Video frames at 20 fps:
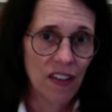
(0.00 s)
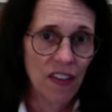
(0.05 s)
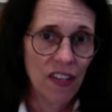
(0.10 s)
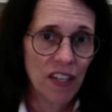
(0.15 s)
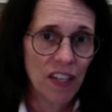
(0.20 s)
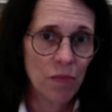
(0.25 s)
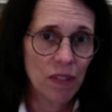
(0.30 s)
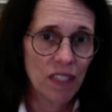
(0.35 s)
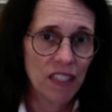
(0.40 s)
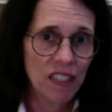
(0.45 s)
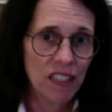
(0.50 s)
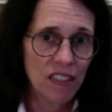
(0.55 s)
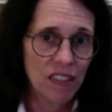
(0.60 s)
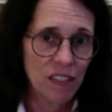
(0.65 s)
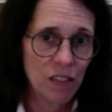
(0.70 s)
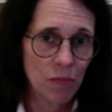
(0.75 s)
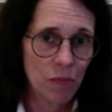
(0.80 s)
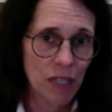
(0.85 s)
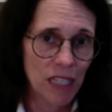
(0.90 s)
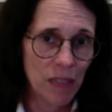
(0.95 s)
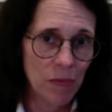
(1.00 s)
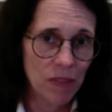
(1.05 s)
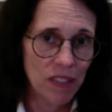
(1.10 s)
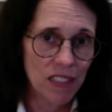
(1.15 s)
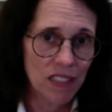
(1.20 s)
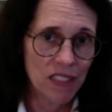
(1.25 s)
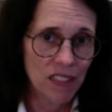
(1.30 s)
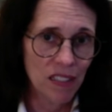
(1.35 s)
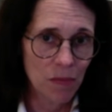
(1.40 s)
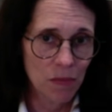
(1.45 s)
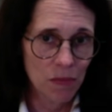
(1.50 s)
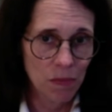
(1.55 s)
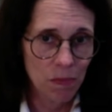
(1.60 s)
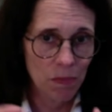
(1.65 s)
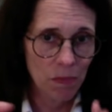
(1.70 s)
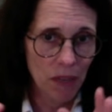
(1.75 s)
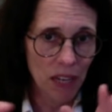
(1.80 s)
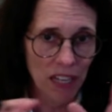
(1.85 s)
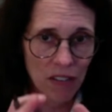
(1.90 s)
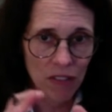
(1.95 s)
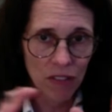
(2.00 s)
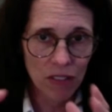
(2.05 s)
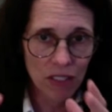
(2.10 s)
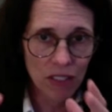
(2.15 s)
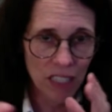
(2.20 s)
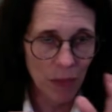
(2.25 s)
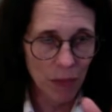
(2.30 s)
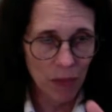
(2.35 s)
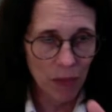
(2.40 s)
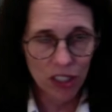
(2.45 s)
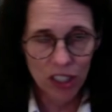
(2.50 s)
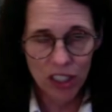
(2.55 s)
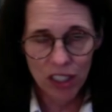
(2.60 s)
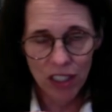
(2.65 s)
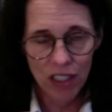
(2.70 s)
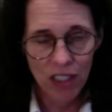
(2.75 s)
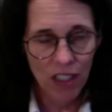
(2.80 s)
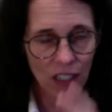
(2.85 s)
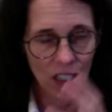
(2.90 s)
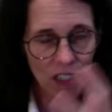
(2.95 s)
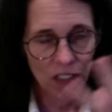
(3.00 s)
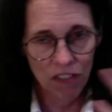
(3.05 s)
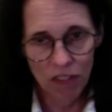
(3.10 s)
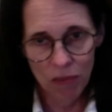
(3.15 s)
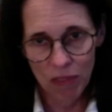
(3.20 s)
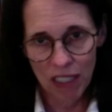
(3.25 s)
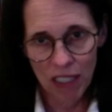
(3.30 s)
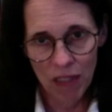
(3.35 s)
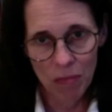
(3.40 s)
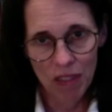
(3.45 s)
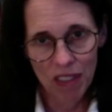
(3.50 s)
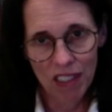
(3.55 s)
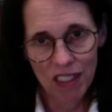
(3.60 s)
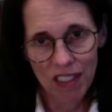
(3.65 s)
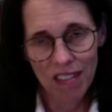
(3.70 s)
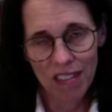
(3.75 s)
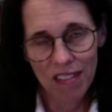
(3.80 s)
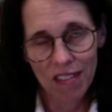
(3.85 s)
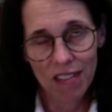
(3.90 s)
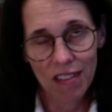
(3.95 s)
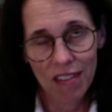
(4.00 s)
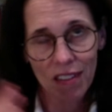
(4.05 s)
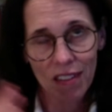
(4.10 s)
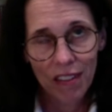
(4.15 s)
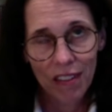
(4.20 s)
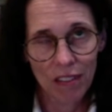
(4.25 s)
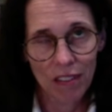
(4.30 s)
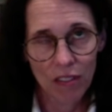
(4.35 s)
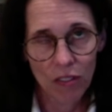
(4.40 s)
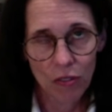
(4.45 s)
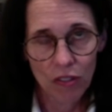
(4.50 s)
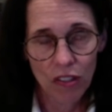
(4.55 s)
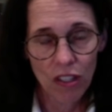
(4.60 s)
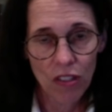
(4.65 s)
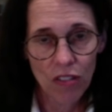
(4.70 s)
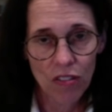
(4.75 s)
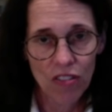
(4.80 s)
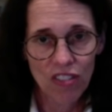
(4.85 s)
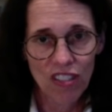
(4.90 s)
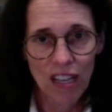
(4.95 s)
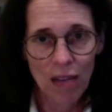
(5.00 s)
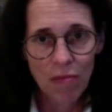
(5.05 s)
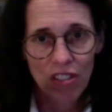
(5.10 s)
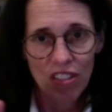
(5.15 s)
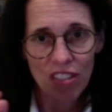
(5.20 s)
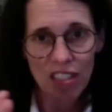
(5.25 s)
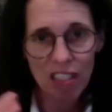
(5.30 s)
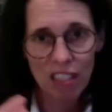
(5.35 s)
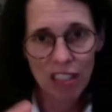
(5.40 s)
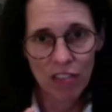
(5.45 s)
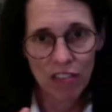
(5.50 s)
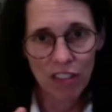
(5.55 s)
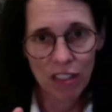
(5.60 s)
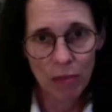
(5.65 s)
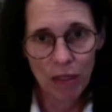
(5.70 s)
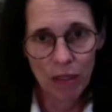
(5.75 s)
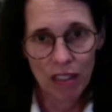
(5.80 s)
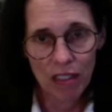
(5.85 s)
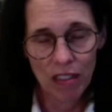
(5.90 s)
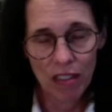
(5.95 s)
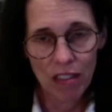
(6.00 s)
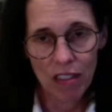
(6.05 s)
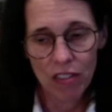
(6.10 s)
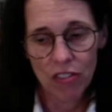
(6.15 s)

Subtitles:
And because there may be some micro damage to the heart from diabetes, who knows? I'm just careful about the heart.